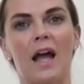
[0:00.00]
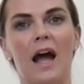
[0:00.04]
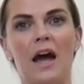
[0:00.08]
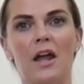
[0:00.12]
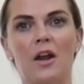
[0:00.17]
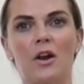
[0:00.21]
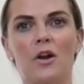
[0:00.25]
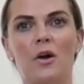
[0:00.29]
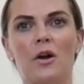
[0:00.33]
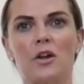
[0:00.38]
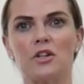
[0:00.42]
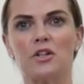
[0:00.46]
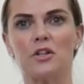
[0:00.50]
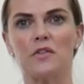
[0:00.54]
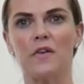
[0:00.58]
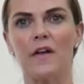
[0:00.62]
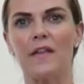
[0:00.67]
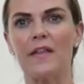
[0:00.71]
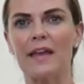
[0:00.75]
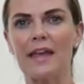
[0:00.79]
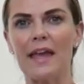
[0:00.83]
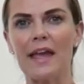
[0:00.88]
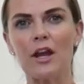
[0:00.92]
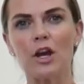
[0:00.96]
I don't know, I just
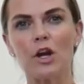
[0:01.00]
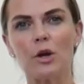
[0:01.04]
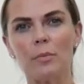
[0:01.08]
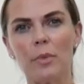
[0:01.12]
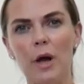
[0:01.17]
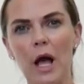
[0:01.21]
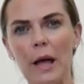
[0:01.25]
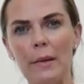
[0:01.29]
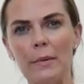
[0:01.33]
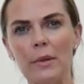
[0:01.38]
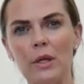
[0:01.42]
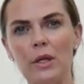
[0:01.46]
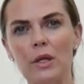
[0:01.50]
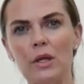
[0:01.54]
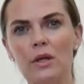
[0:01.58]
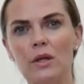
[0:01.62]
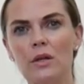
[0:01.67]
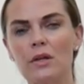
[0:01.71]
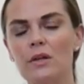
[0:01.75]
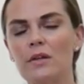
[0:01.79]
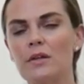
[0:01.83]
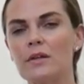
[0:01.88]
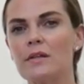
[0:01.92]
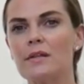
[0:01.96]
felt like air
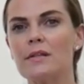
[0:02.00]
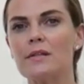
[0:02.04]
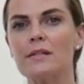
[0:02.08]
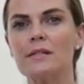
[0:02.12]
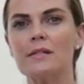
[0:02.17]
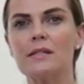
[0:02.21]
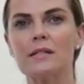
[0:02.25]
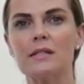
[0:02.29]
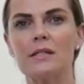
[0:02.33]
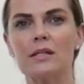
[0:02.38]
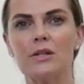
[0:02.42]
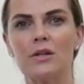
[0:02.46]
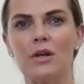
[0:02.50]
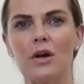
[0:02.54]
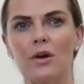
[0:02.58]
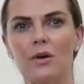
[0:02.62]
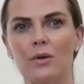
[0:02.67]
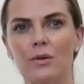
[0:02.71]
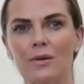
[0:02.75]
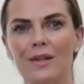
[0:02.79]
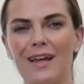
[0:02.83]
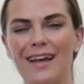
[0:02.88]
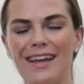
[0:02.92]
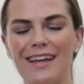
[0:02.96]
bubbles, you
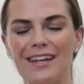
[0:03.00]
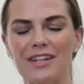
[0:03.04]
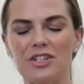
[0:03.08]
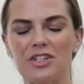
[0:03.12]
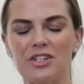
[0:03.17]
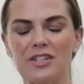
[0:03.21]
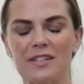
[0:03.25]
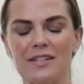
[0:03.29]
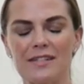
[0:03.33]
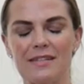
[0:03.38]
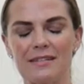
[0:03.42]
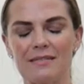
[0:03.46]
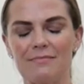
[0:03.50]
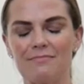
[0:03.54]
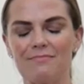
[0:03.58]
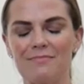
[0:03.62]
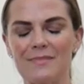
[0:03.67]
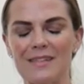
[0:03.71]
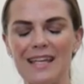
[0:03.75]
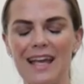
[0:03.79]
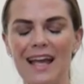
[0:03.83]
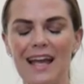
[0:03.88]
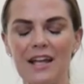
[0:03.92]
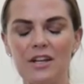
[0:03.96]
know, like just
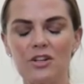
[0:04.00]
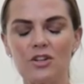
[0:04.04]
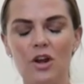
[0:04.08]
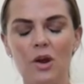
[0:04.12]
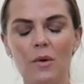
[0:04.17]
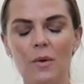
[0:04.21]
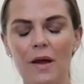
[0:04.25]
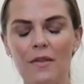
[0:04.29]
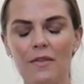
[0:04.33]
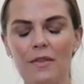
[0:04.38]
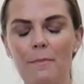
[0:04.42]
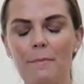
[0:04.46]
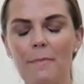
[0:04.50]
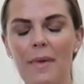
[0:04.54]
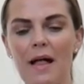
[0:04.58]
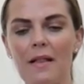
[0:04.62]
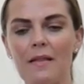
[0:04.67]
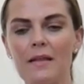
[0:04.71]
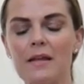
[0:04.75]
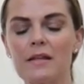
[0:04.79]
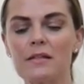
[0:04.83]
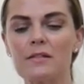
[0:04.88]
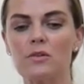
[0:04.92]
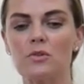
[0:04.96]
tender around the
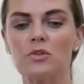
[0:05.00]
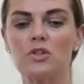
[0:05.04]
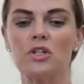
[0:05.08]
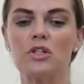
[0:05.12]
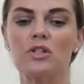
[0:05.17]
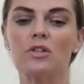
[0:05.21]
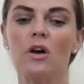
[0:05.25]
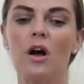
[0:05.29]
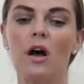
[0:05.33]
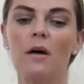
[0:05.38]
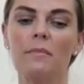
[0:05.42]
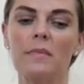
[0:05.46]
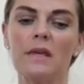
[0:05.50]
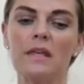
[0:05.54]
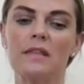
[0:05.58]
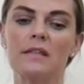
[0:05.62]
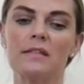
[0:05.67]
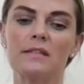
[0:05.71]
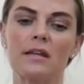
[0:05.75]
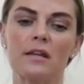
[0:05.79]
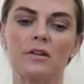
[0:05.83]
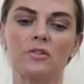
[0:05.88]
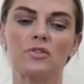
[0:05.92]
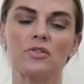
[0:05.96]
belly. So she taught me
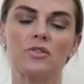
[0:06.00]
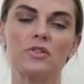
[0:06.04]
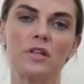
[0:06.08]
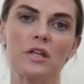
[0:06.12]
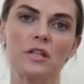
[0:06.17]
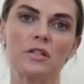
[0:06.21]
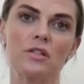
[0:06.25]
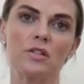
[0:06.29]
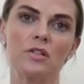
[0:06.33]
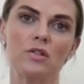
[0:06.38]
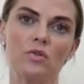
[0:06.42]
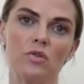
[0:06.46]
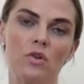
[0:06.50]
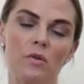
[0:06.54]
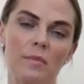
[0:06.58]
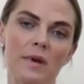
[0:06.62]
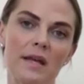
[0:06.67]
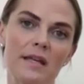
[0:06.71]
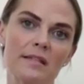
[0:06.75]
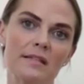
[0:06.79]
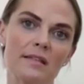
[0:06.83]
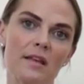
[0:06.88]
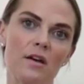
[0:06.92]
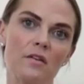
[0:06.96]
this exercise to do on
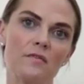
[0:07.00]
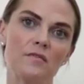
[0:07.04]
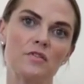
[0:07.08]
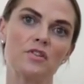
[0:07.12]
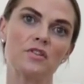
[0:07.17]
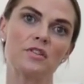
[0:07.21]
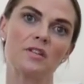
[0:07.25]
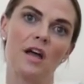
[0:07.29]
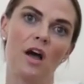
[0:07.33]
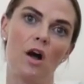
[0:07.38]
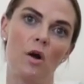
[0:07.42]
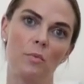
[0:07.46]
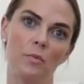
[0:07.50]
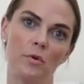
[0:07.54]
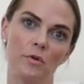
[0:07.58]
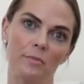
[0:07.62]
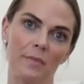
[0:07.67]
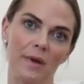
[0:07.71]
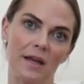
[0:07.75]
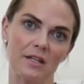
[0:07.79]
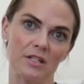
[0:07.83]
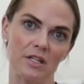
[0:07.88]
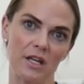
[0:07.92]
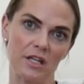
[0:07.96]
myself just to help with
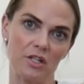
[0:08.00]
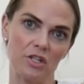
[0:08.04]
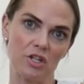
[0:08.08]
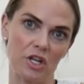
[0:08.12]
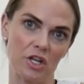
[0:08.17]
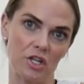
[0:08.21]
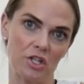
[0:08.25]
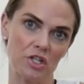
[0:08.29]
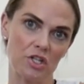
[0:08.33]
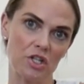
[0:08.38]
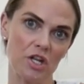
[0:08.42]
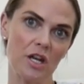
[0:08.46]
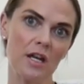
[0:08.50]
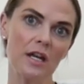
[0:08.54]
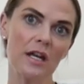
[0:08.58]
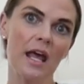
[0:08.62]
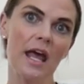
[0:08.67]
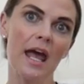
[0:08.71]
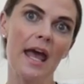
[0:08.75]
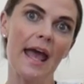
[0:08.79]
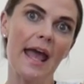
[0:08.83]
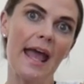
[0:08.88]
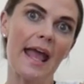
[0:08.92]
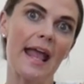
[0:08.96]
my
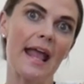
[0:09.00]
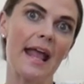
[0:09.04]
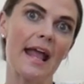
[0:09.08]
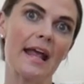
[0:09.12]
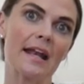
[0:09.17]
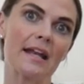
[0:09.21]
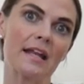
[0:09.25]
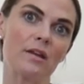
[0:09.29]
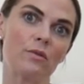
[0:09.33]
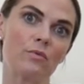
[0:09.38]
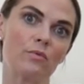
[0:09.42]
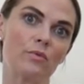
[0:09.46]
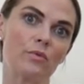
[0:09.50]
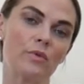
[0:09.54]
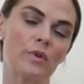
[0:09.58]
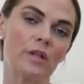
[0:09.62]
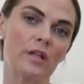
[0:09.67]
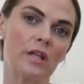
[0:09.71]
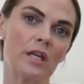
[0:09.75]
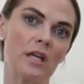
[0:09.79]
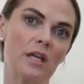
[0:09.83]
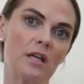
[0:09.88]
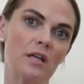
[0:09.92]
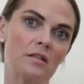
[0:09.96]
digestion, and it
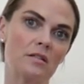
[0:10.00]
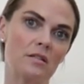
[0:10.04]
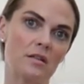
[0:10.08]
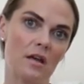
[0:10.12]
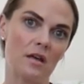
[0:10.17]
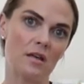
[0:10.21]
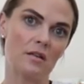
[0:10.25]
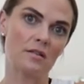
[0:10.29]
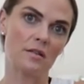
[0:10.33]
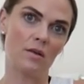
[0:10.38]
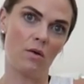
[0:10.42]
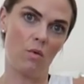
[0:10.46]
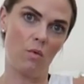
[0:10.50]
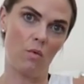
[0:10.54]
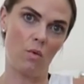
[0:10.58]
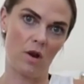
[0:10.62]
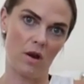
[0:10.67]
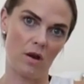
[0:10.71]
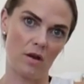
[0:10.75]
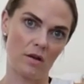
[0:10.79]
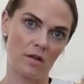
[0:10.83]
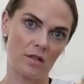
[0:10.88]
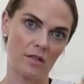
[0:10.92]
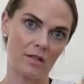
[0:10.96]
really does work.